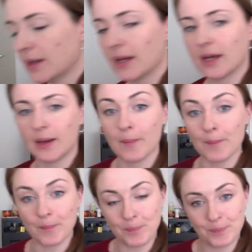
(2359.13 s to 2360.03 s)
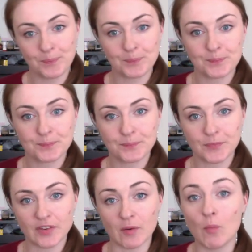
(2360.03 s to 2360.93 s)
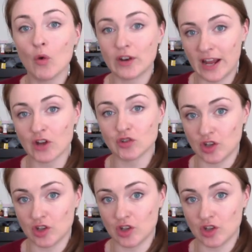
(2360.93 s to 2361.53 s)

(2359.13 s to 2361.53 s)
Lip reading: there are more than 800